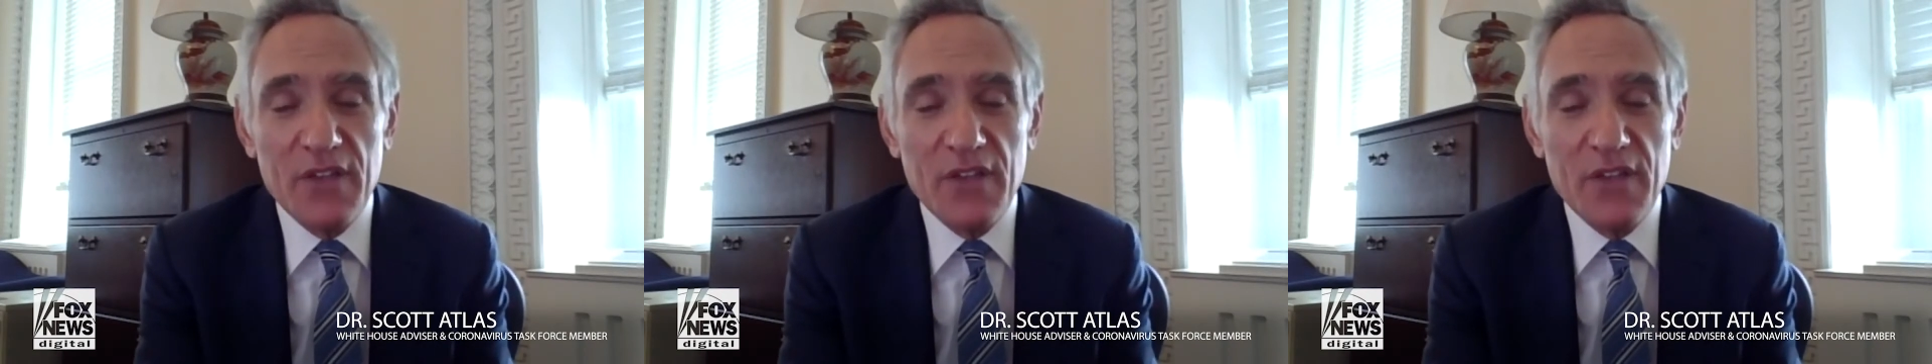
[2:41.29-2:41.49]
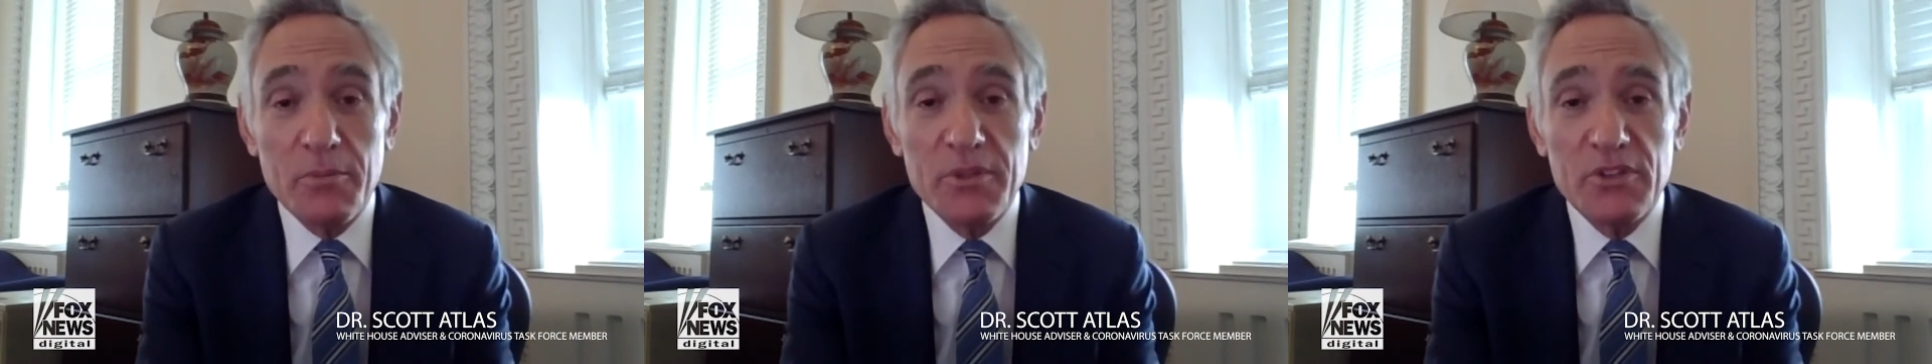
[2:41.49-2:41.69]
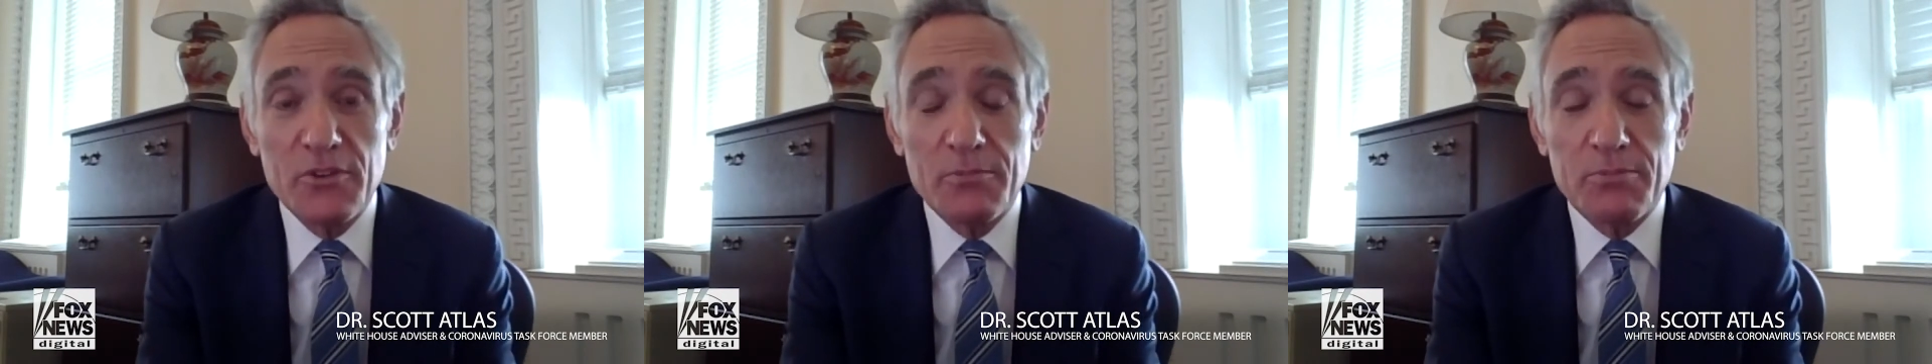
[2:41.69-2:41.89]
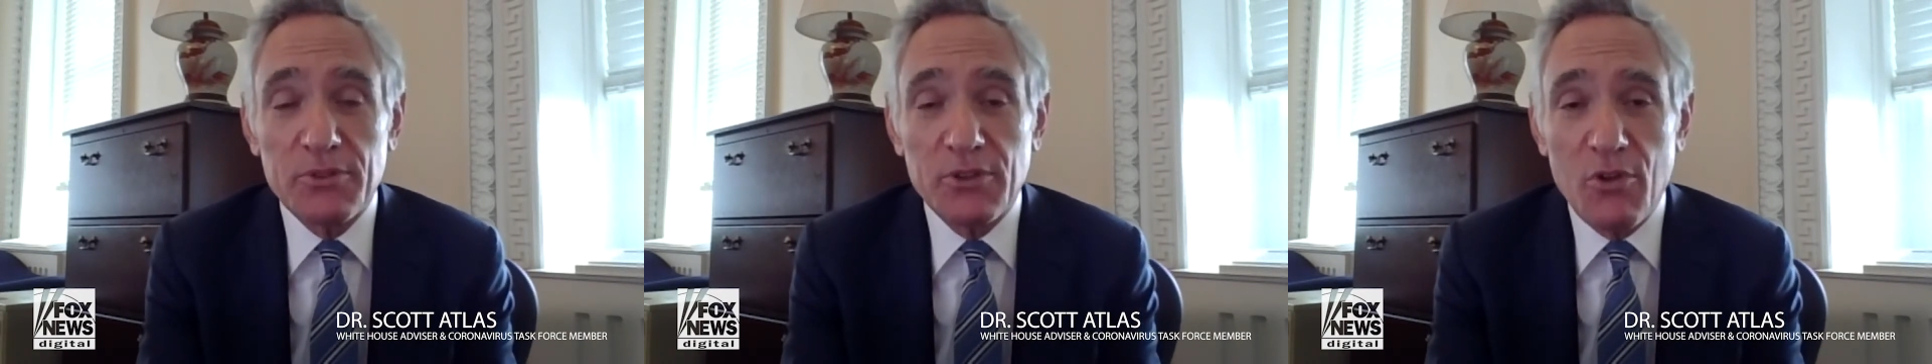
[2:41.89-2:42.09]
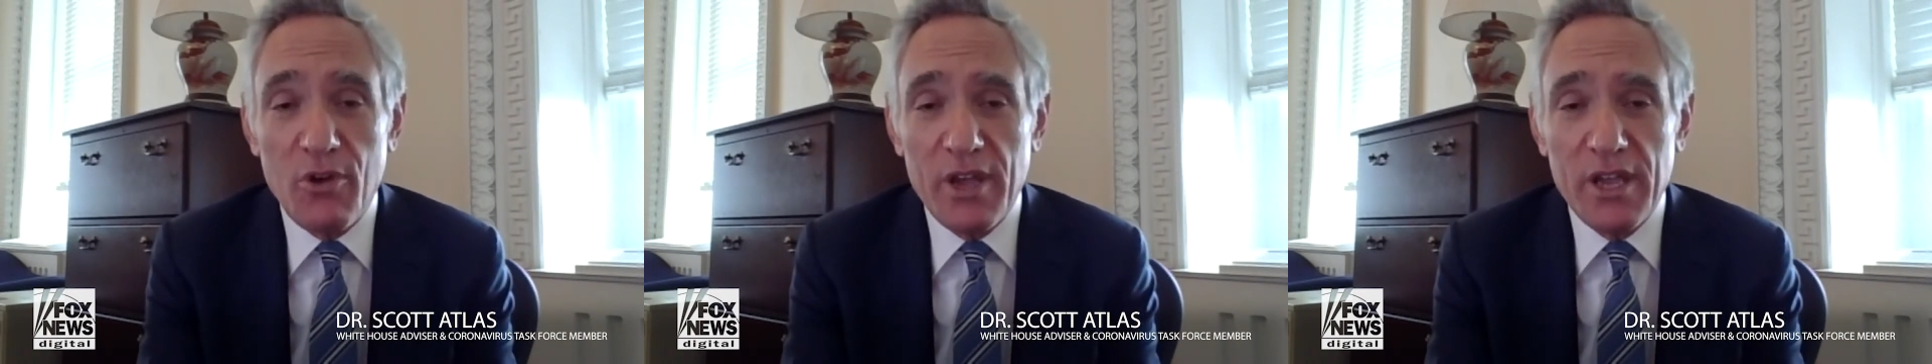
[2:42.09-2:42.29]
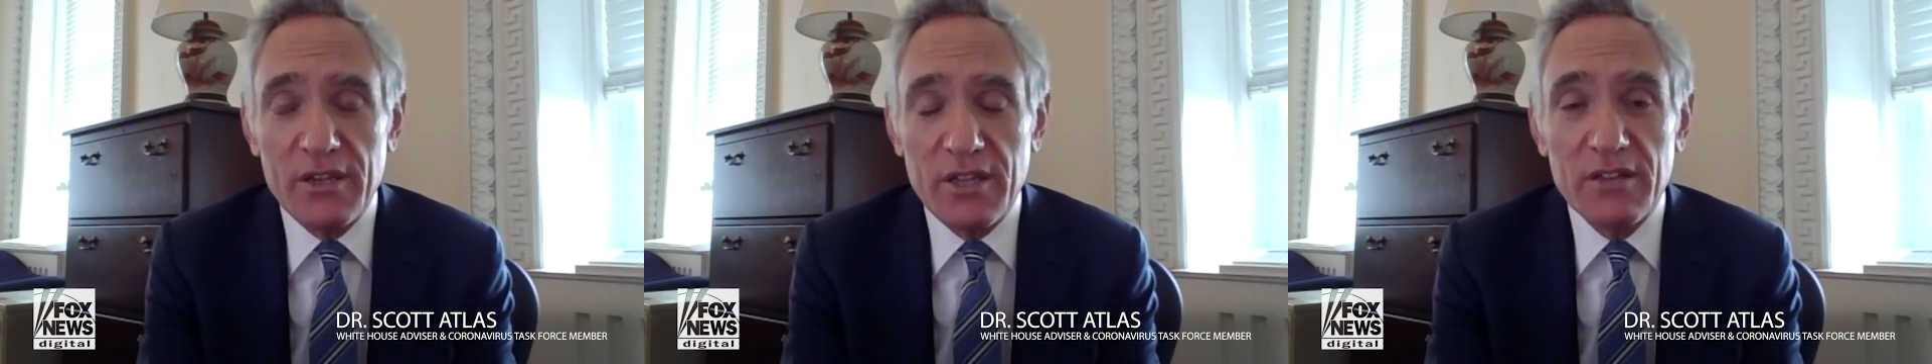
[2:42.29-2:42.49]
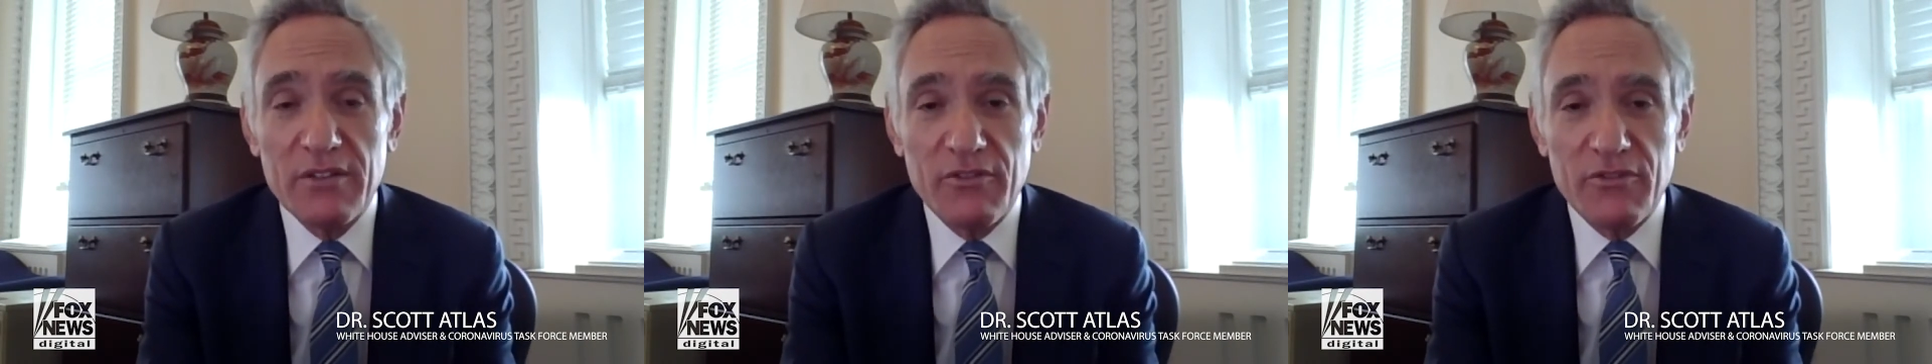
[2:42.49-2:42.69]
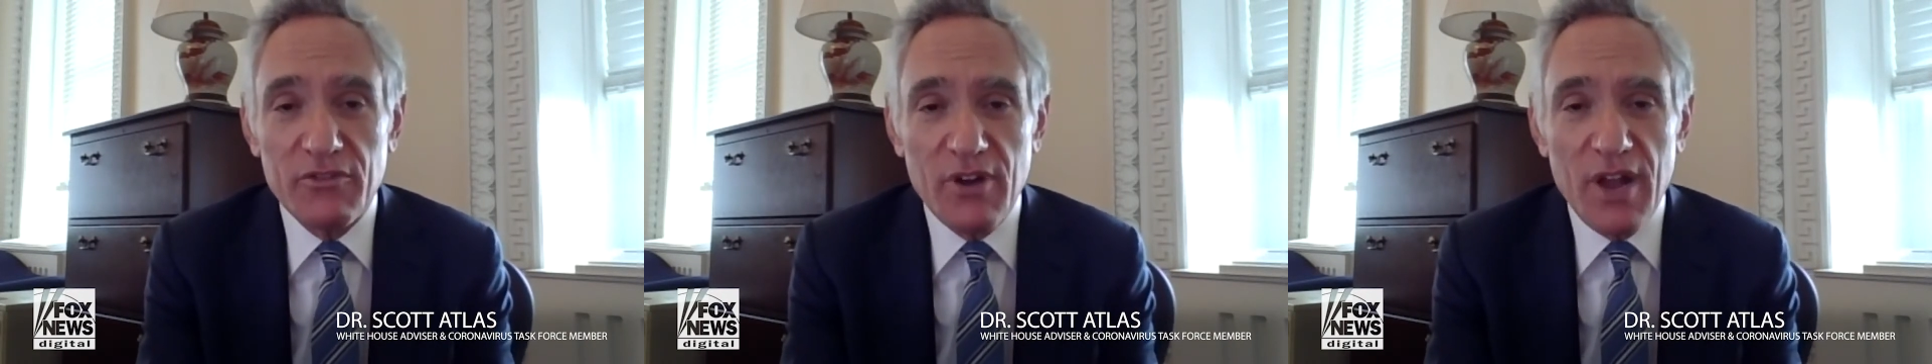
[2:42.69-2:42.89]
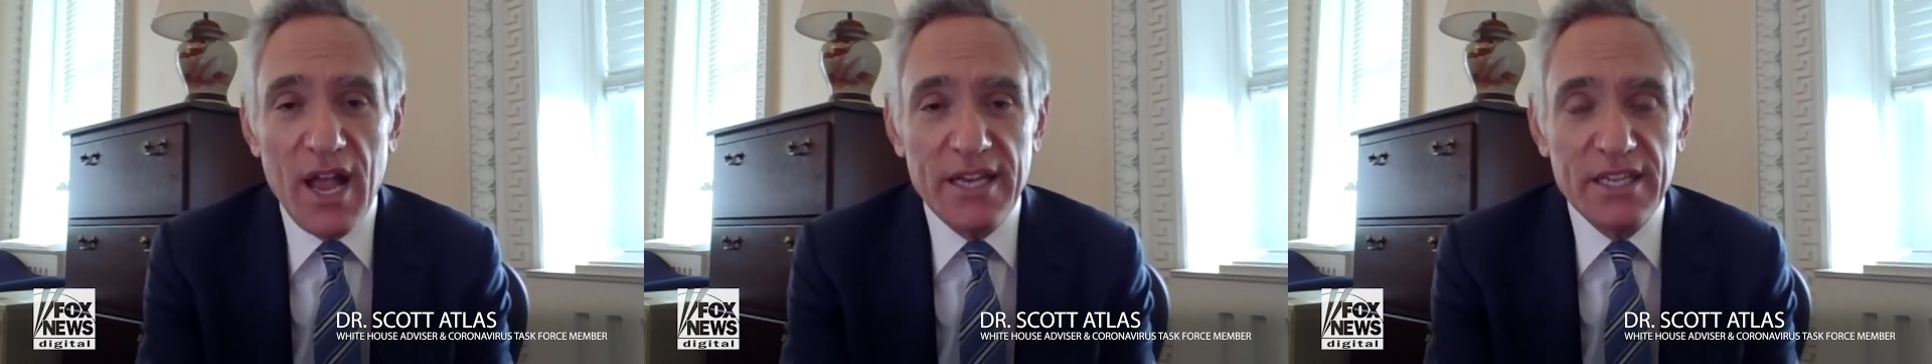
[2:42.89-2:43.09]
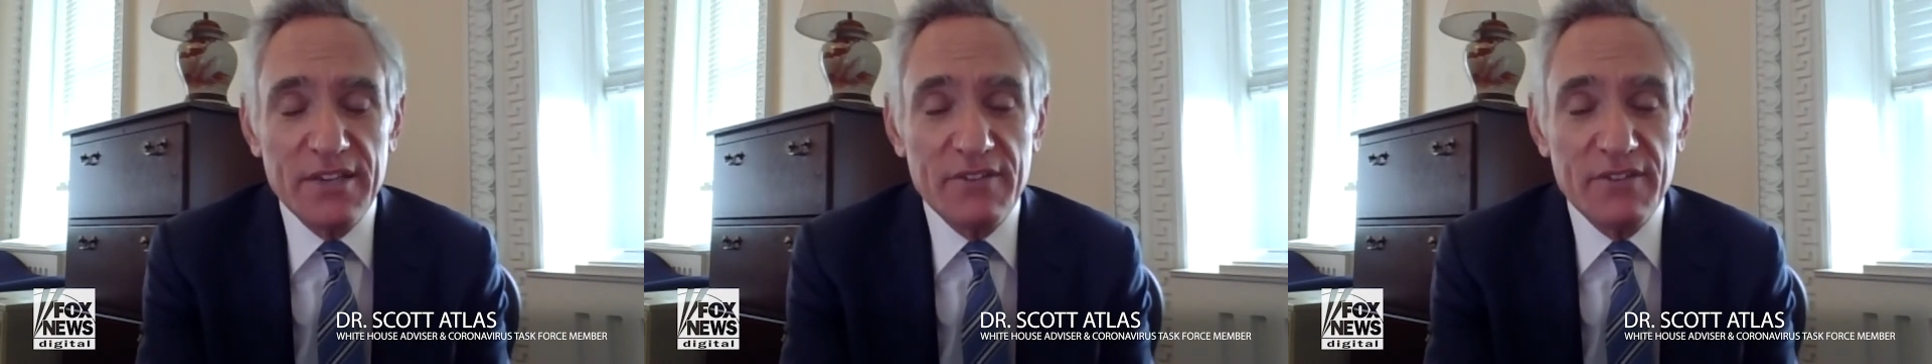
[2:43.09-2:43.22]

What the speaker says: deployed in a variety of